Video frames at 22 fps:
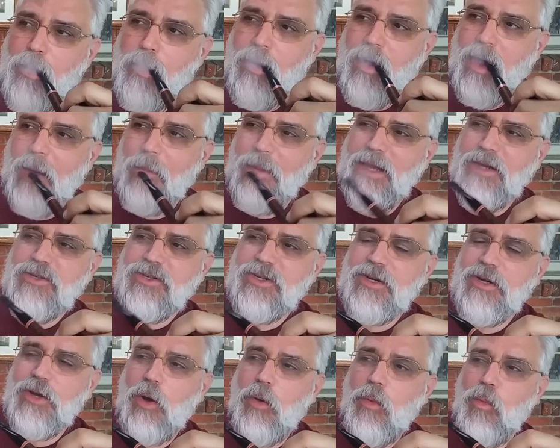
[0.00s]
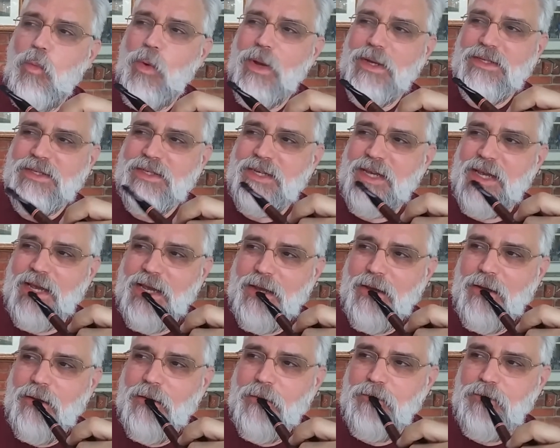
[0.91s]
I'd be interested to know whiskey.
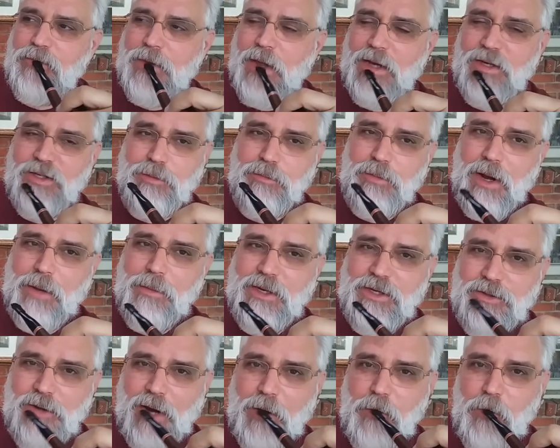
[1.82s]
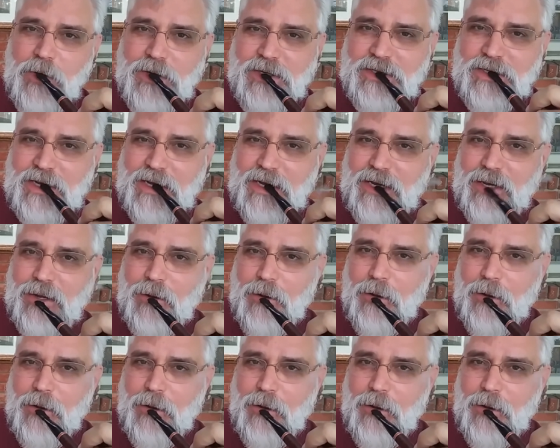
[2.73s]
I should probably try whiskey.